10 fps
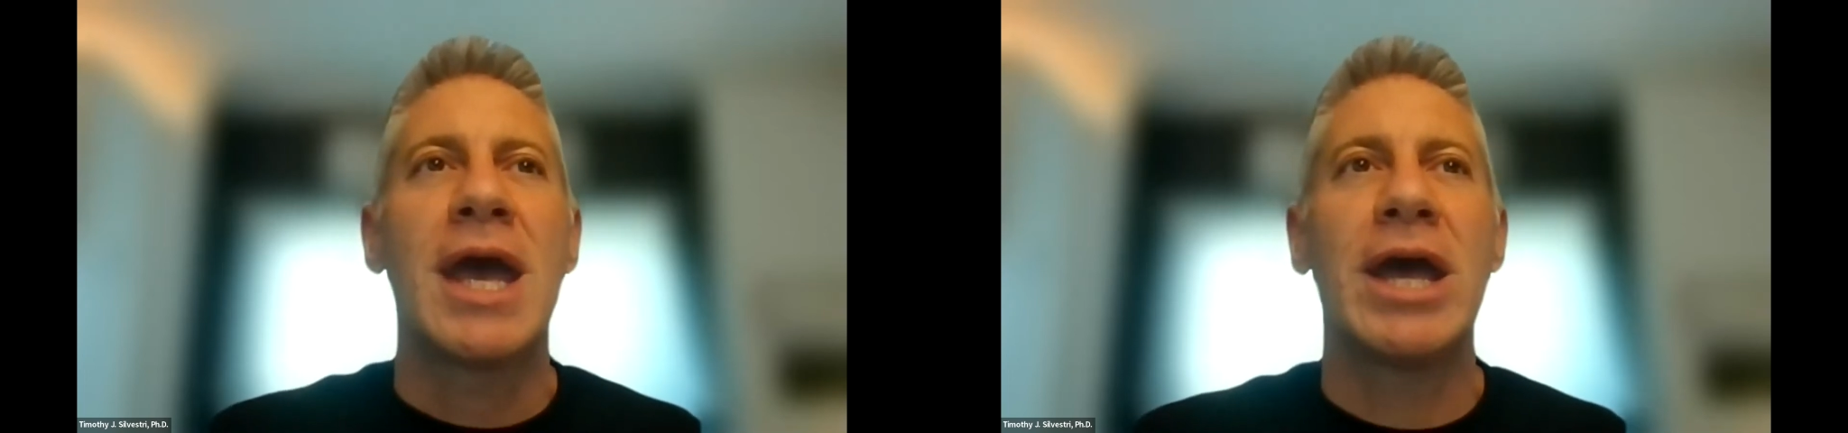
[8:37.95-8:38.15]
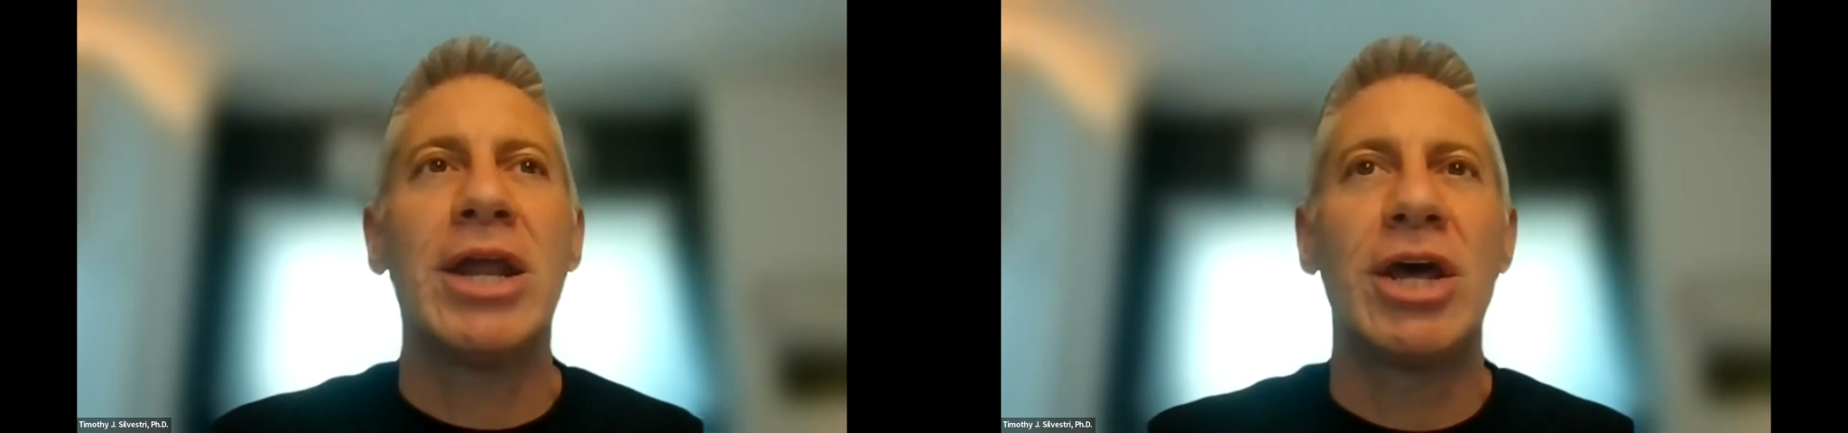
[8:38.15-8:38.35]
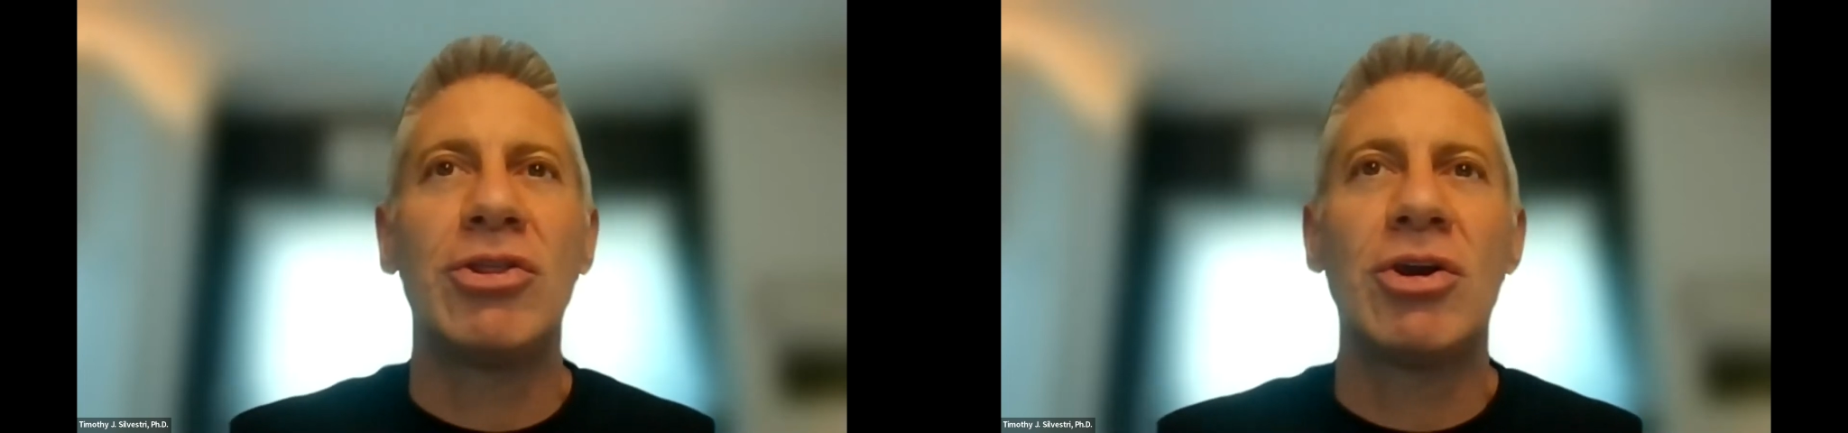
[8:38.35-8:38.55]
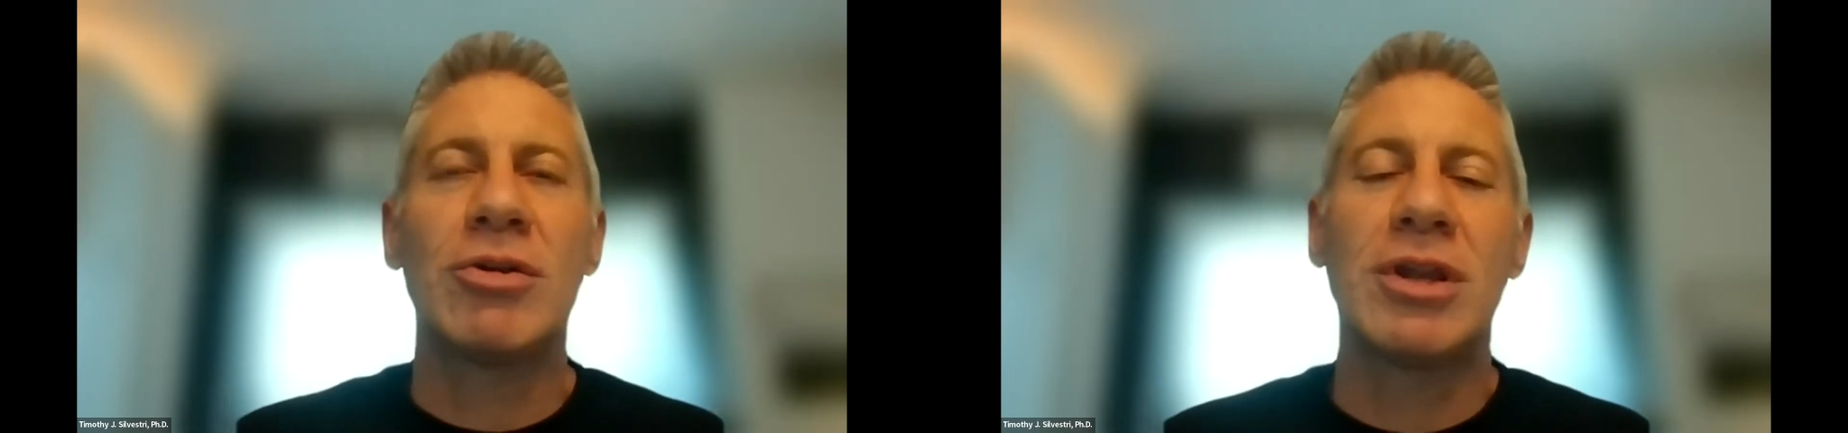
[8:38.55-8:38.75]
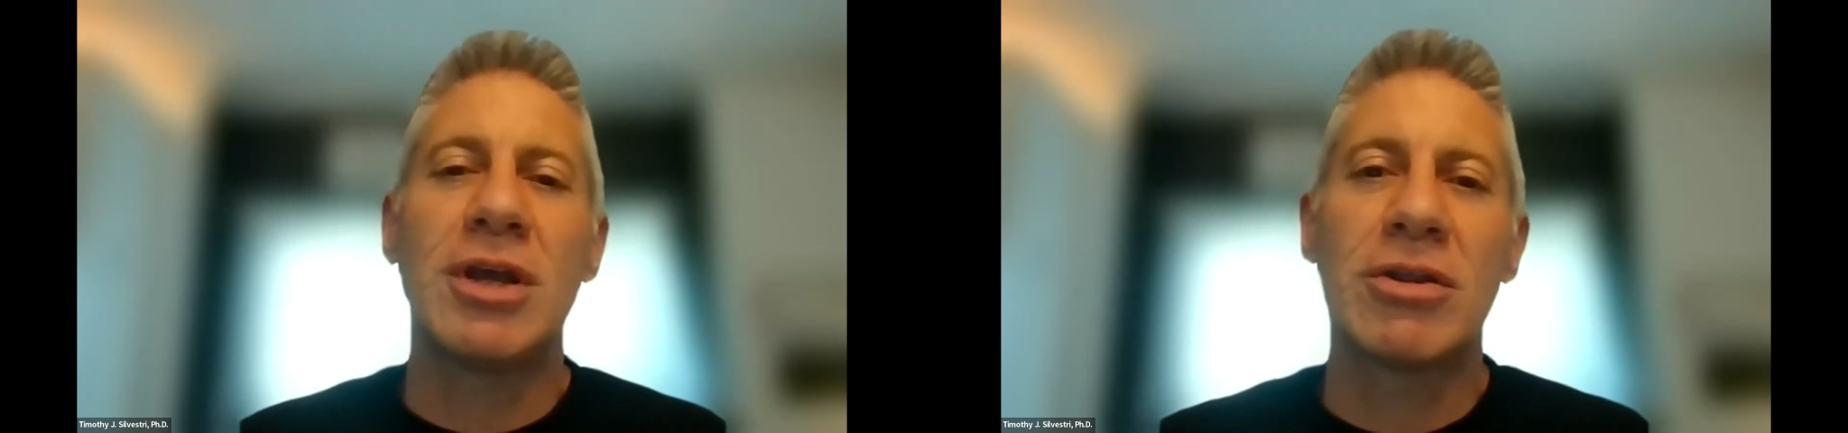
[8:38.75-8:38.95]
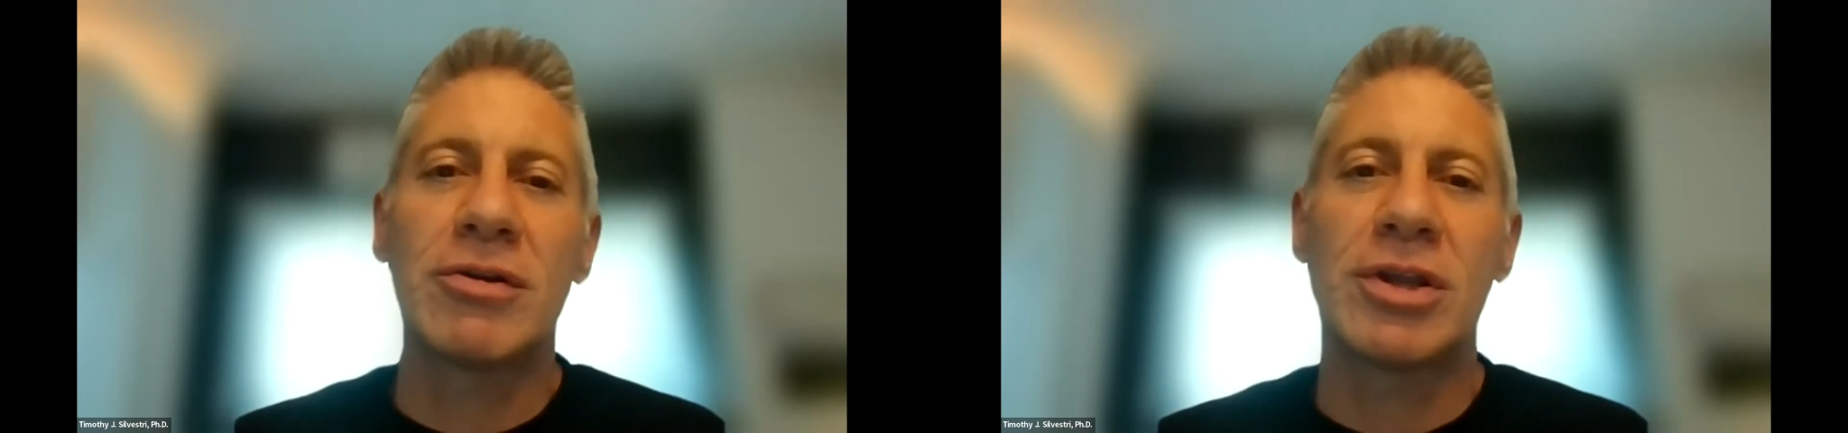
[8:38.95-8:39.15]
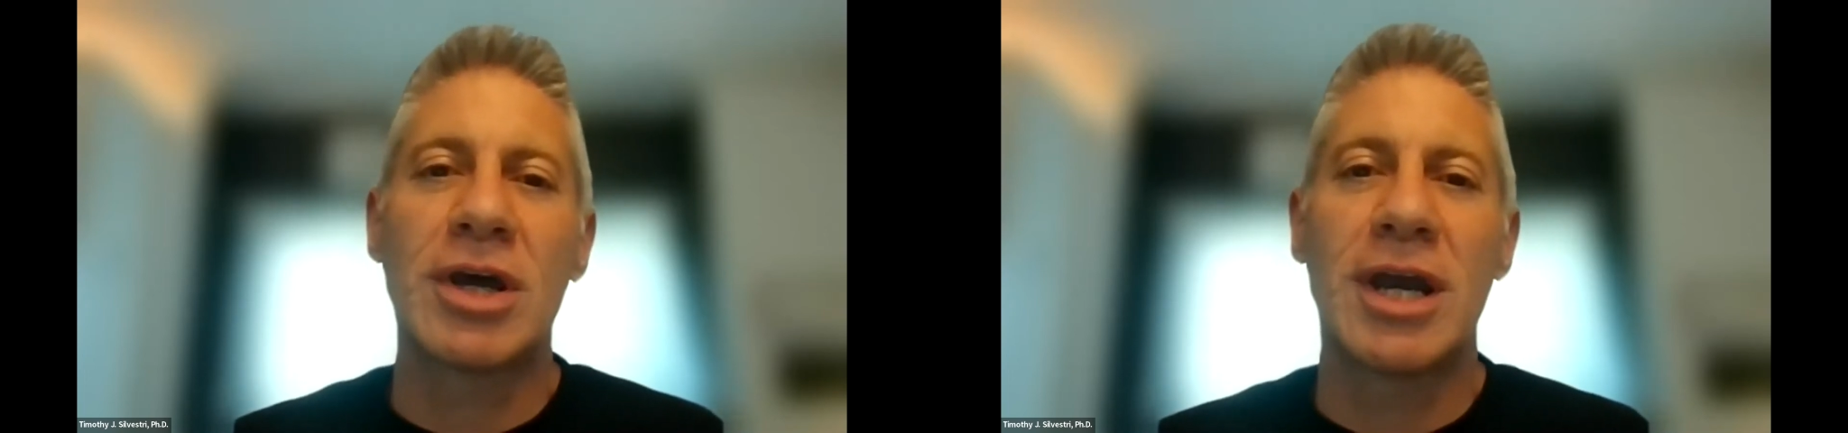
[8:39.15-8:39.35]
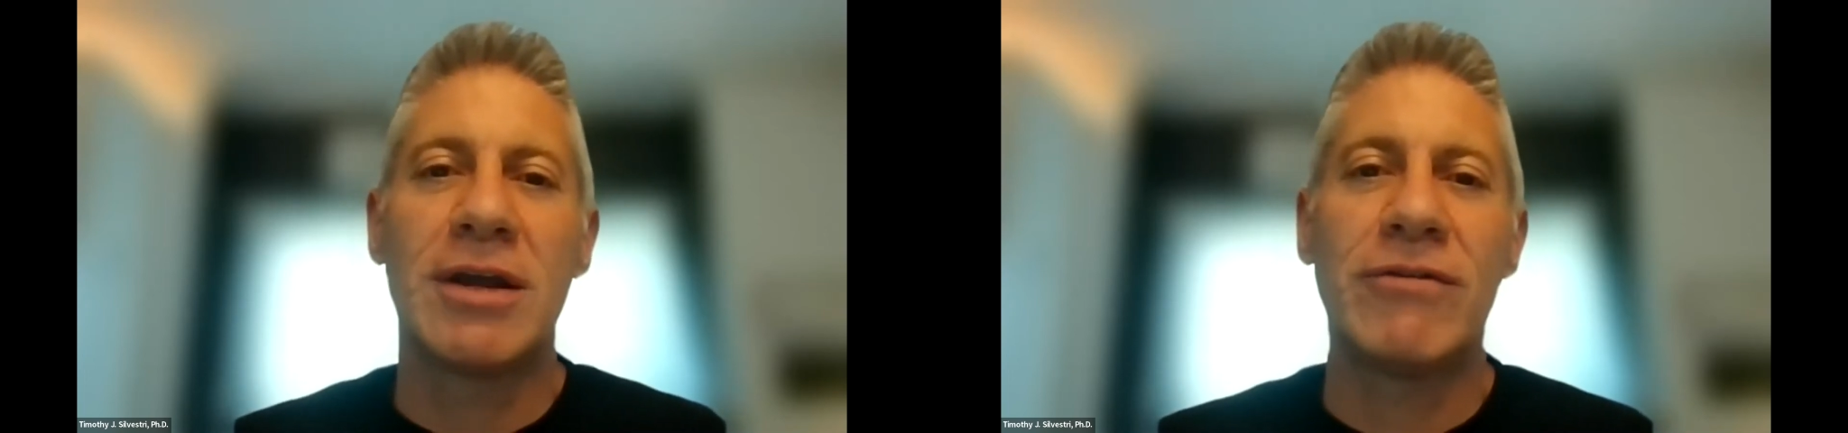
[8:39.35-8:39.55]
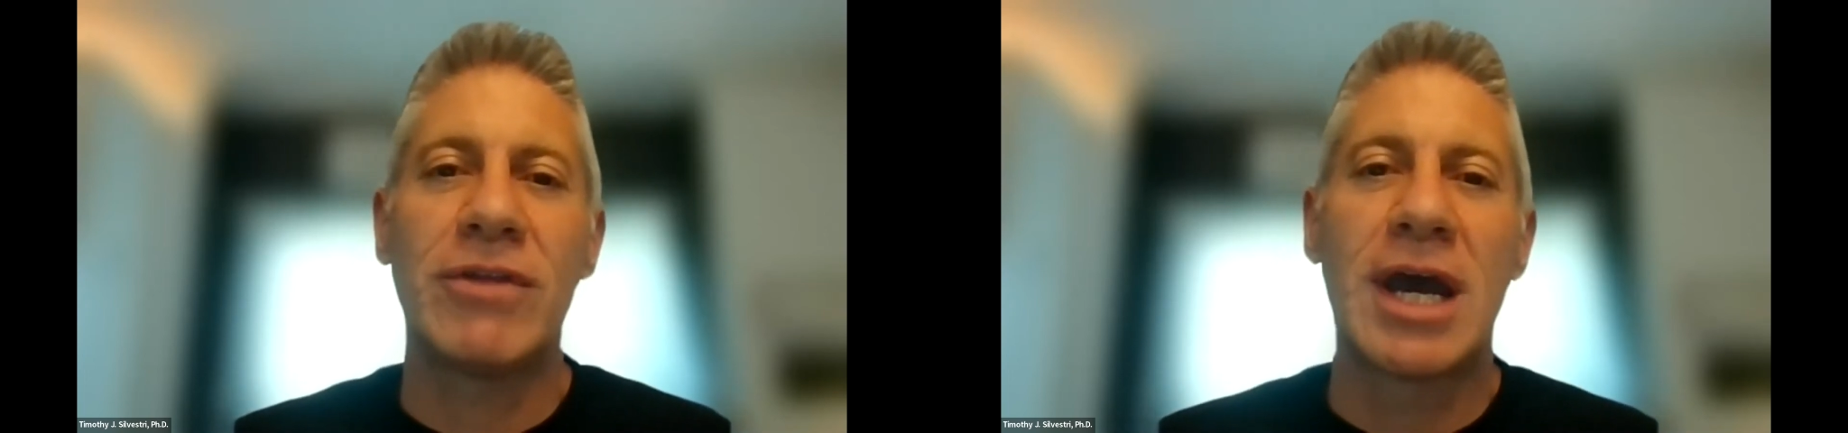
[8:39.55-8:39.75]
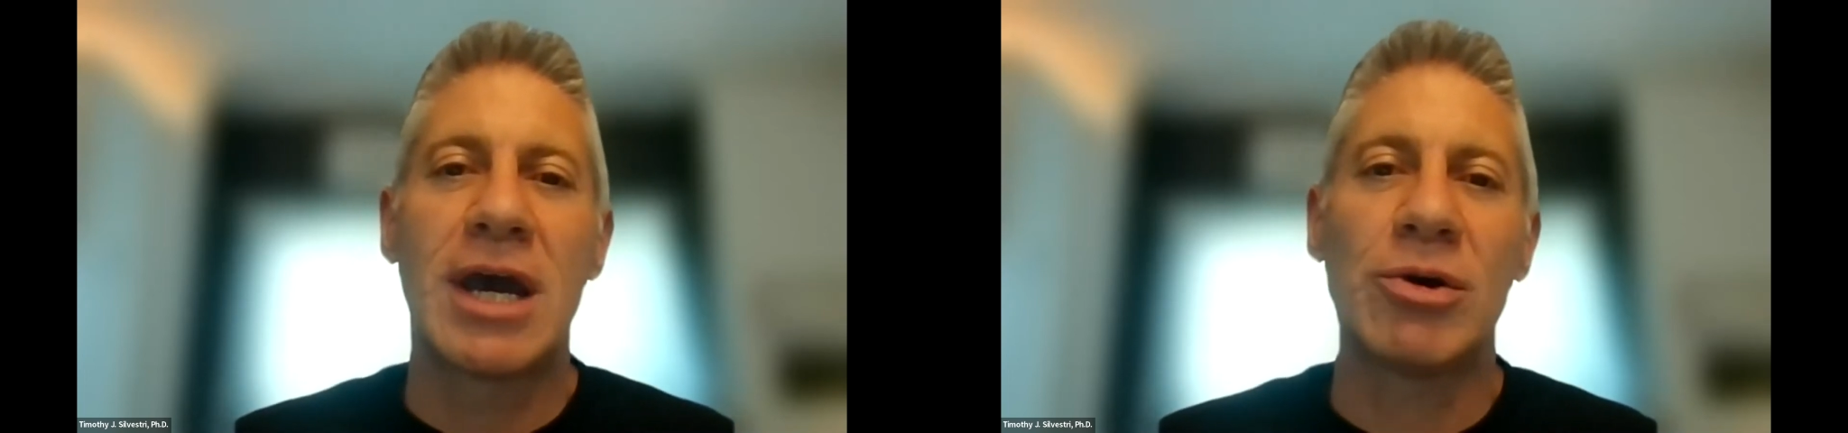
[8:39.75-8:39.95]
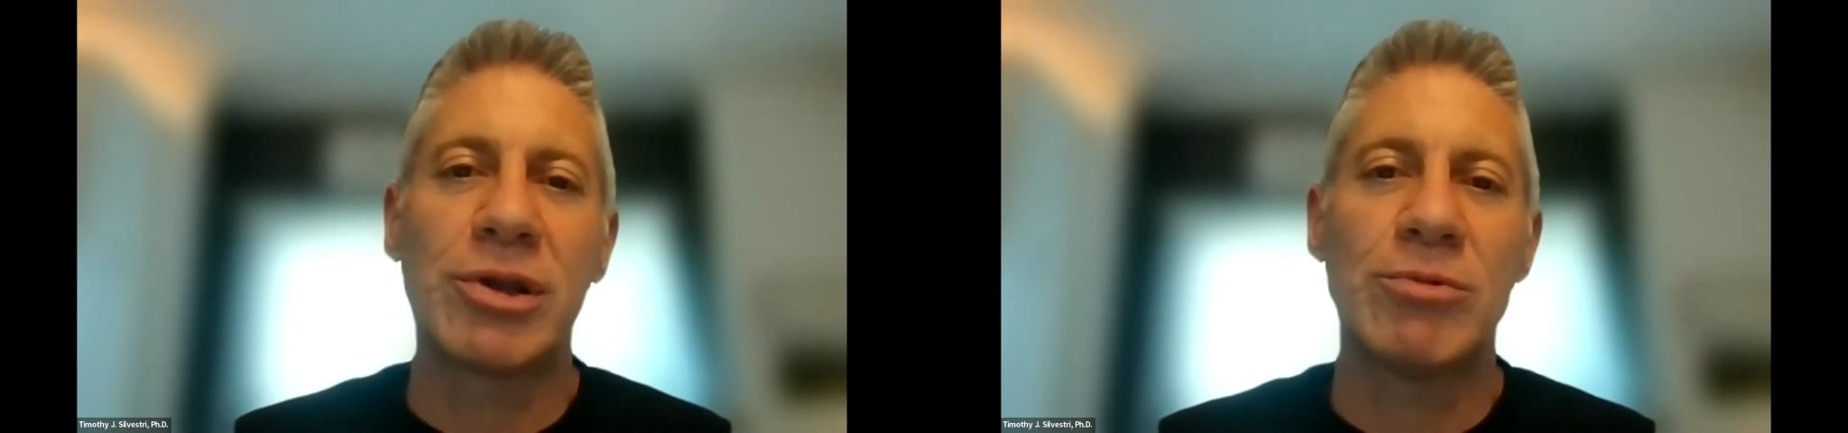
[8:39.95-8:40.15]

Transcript: And then there's the other side of the house,